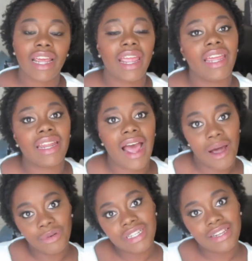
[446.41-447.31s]
And I
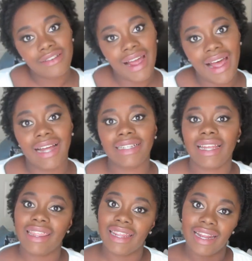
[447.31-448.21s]
will see you guys
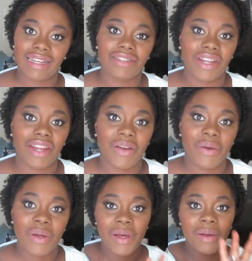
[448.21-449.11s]
in the next video.
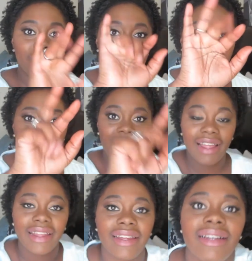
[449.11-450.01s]

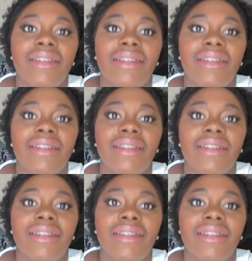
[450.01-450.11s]
Bye.